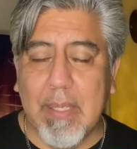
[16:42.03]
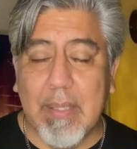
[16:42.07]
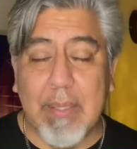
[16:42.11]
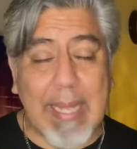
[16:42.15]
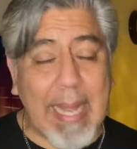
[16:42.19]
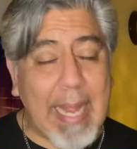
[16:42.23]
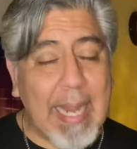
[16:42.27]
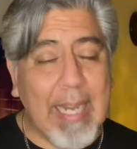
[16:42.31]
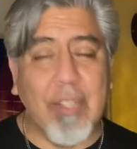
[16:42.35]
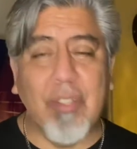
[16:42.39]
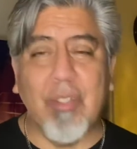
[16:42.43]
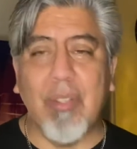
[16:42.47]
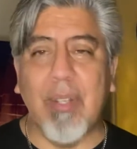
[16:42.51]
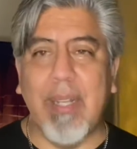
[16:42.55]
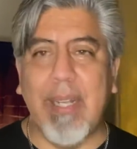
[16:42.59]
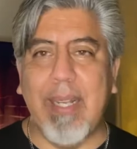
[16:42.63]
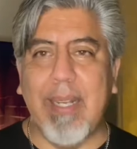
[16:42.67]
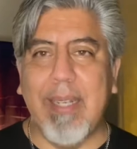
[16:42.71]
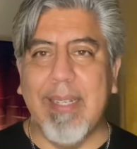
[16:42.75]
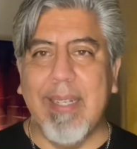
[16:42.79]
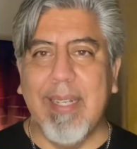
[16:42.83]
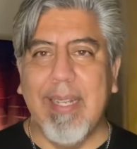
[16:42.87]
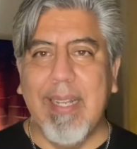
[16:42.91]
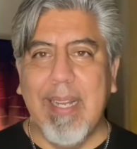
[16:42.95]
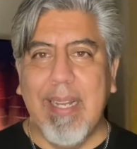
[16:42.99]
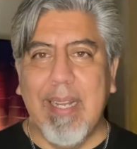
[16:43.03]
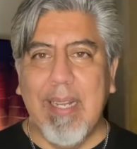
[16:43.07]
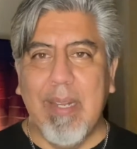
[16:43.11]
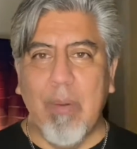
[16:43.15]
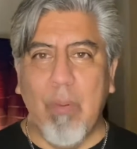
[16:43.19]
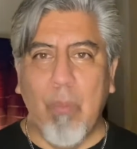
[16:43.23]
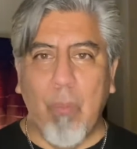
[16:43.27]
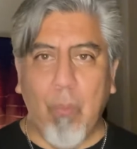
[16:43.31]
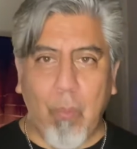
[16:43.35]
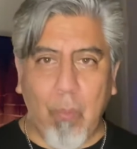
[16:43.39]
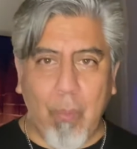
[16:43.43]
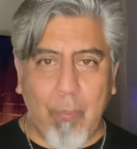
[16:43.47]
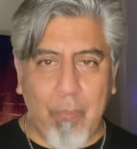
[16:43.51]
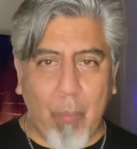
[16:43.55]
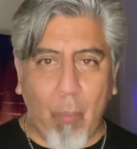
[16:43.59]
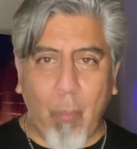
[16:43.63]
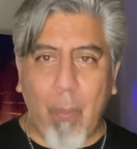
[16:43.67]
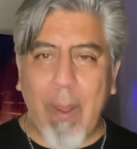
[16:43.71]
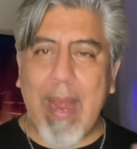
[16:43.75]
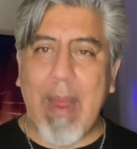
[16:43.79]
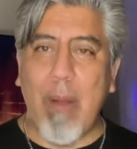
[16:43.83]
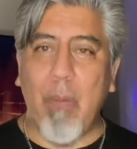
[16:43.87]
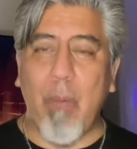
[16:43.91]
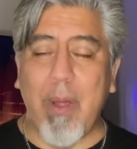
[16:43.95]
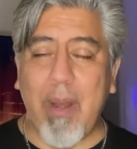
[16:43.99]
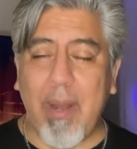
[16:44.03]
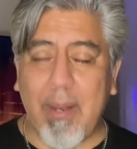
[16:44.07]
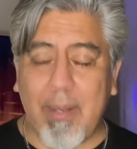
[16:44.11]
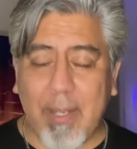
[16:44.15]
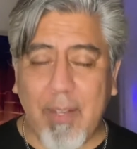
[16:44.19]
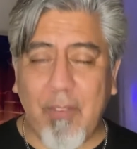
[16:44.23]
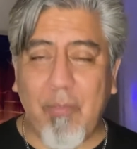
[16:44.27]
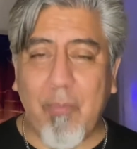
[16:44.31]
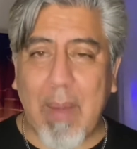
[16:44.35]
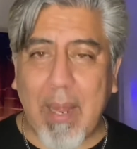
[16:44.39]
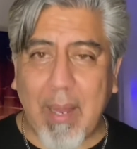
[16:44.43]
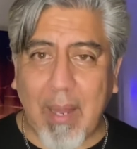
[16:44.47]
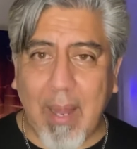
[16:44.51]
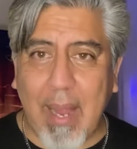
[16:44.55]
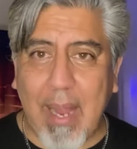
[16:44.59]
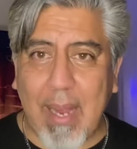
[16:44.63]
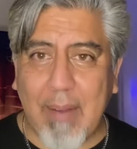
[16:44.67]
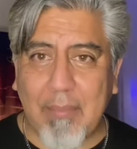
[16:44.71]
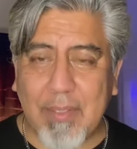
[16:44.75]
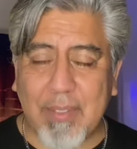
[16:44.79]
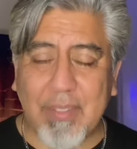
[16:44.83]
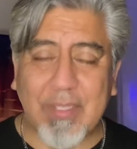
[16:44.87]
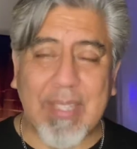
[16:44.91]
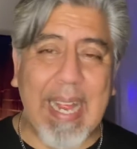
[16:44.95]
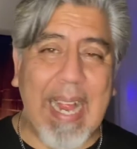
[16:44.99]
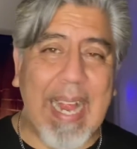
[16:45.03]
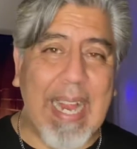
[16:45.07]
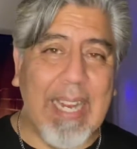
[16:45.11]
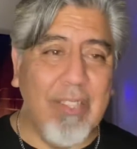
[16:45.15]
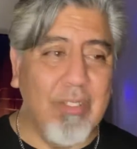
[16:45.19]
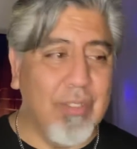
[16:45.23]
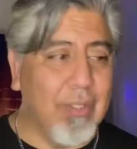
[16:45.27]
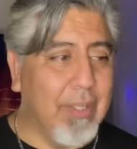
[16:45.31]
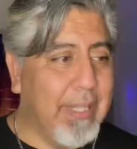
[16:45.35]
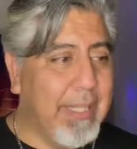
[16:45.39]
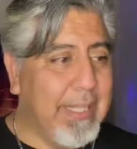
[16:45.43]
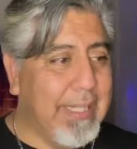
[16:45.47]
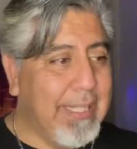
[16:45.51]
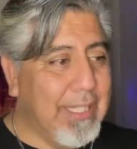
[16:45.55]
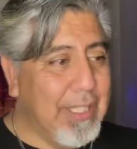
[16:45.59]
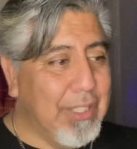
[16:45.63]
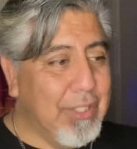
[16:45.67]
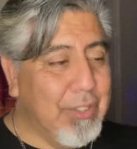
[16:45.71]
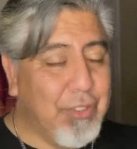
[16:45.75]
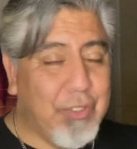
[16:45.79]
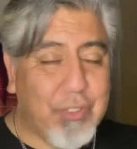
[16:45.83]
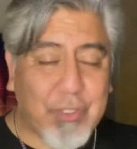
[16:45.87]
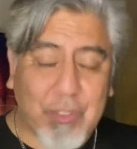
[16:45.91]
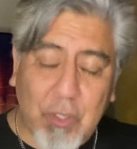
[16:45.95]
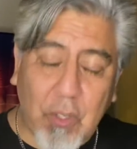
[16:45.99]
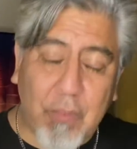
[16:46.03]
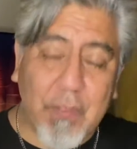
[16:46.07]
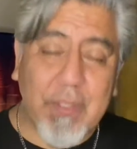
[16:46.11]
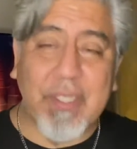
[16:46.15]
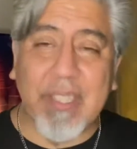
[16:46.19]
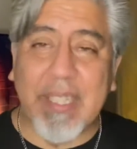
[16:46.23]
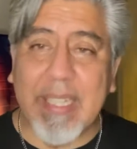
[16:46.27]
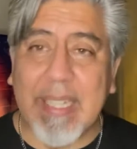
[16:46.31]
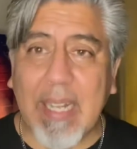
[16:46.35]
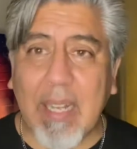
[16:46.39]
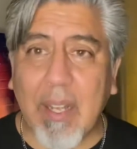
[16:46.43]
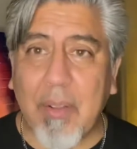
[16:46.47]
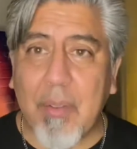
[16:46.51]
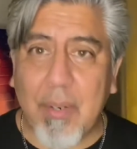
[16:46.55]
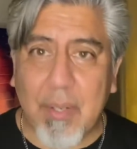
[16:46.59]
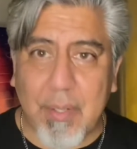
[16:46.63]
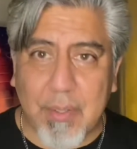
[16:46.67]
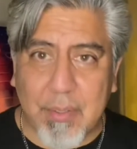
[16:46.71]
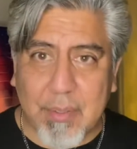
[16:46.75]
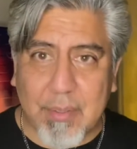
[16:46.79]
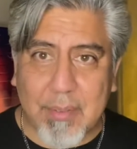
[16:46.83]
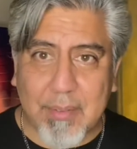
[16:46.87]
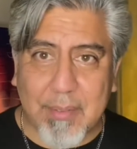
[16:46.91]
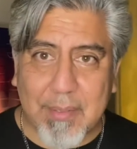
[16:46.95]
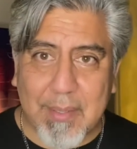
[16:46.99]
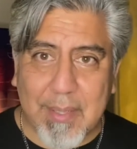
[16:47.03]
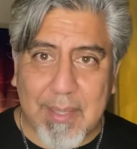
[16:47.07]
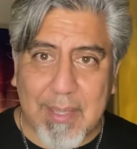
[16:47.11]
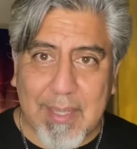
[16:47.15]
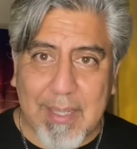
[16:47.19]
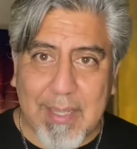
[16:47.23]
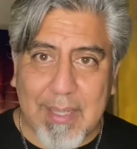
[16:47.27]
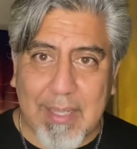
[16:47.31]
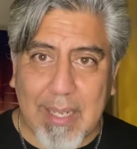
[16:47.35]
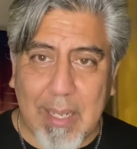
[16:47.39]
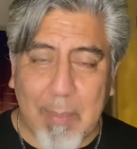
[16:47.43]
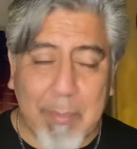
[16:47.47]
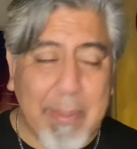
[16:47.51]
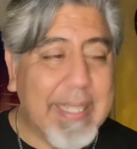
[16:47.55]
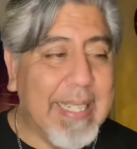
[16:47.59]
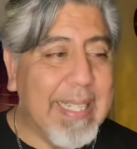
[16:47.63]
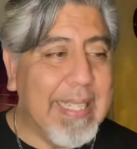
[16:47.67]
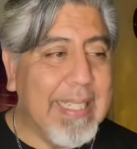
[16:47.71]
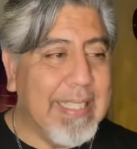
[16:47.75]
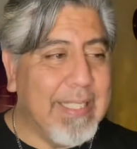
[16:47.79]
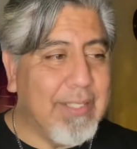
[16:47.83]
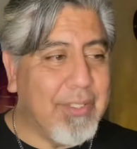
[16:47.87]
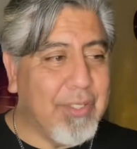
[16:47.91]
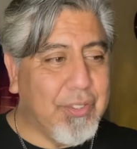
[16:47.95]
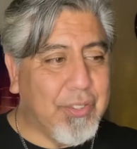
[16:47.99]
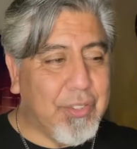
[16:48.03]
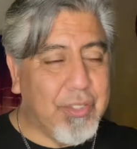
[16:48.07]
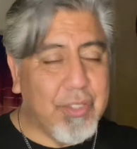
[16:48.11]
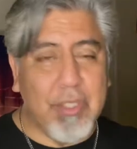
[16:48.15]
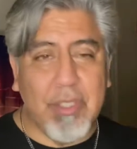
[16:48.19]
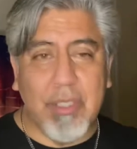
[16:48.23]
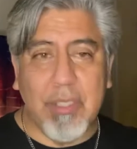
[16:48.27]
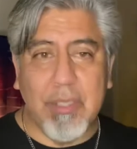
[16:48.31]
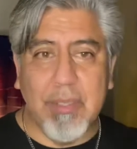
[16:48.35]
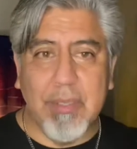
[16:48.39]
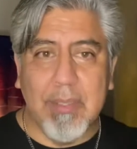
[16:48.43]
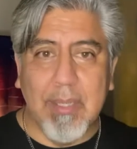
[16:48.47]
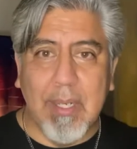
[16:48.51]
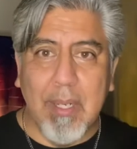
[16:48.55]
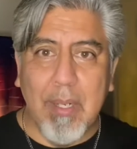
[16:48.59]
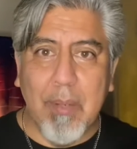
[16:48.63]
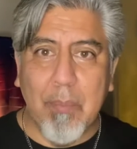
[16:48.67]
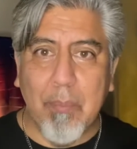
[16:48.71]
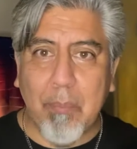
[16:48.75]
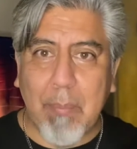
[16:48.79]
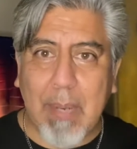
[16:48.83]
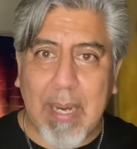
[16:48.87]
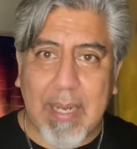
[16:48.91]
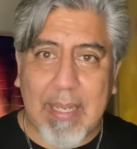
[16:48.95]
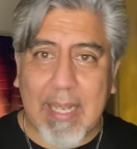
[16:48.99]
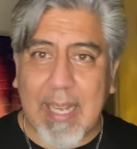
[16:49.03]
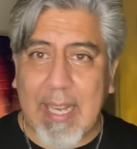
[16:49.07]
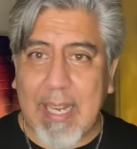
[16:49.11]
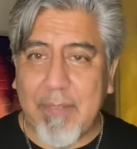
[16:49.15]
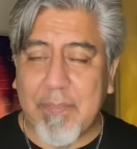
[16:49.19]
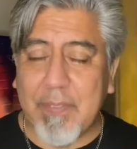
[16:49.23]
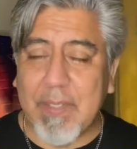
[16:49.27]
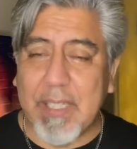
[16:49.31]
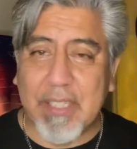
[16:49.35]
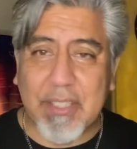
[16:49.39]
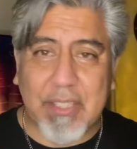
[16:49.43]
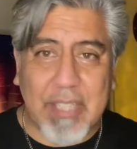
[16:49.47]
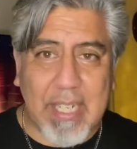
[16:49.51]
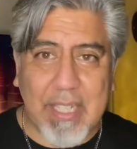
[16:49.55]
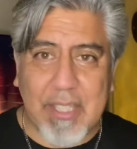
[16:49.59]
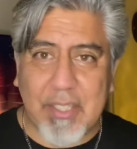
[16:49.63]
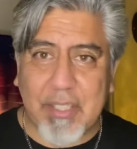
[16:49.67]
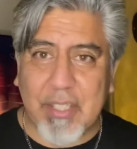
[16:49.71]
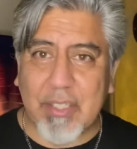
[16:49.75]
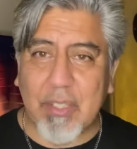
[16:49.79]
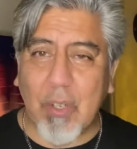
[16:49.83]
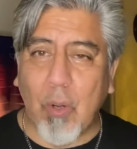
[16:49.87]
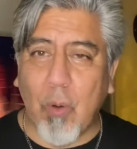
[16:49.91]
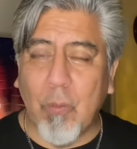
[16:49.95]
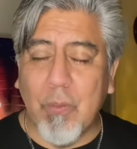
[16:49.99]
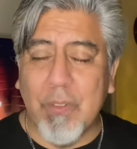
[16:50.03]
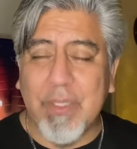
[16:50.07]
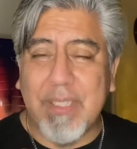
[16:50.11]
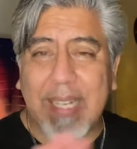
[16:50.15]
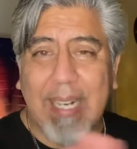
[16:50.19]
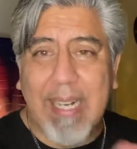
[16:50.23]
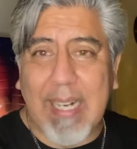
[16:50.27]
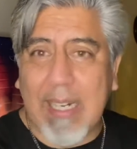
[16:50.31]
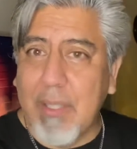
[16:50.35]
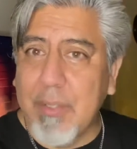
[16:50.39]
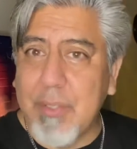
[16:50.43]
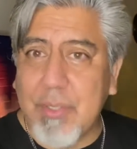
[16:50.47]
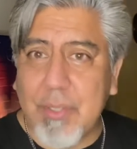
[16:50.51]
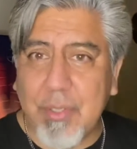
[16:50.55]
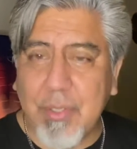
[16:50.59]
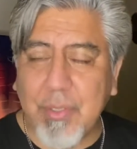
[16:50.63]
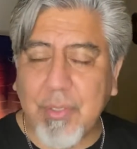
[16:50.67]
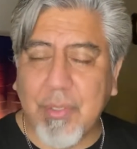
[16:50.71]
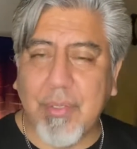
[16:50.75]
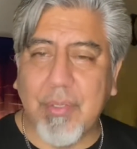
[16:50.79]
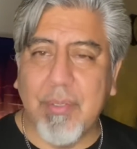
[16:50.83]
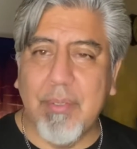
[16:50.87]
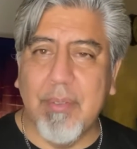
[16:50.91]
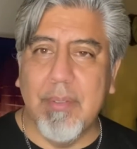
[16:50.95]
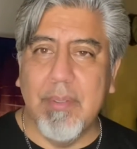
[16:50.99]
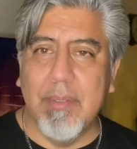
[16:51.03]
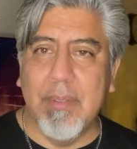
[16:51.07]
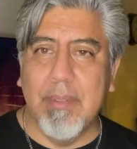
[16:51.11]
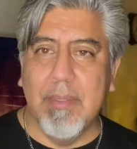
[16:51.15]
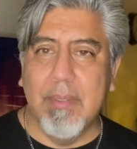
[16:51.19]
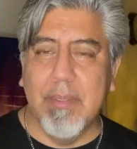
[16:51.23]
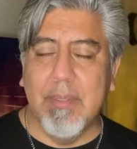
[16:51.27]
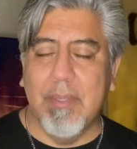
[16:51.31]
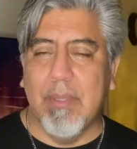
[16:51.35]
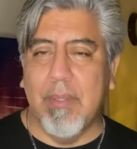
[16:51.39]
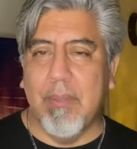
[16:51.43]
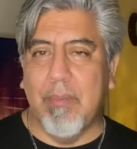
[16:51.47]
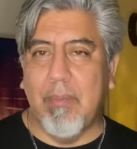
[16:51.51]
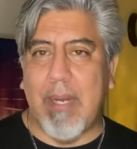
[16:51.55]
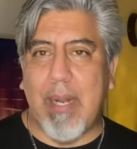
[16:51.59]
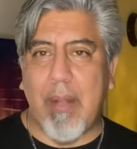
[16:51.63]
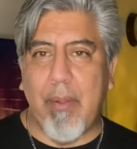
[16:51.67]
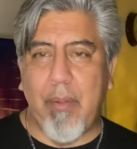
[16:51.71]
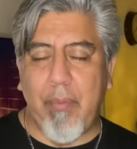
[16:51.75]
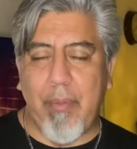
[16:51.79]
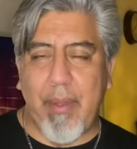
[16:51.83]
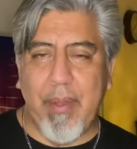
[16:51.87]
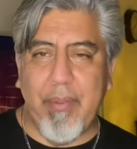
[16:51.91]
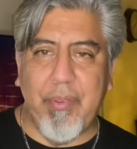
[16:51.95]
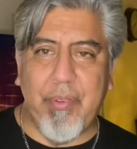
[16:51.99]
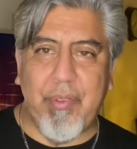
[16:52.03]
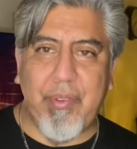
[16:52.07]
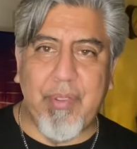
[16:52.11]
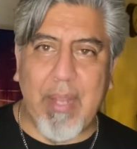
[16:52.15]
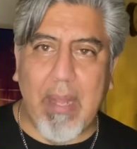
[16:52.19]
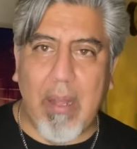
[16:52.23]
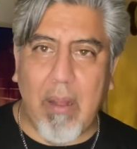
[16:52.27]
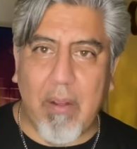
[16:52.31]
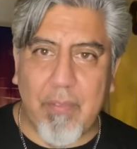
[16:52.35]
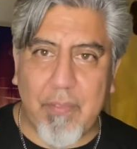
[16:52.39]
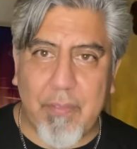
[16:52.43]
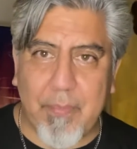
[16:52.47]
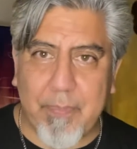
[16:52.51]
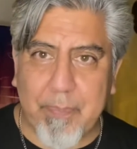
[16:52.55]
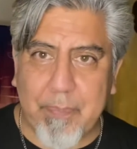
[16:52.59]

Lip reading: Actually, the way I want to live my life is actually servicing others. I'm beginning to turn my life and attention over to others rather than self.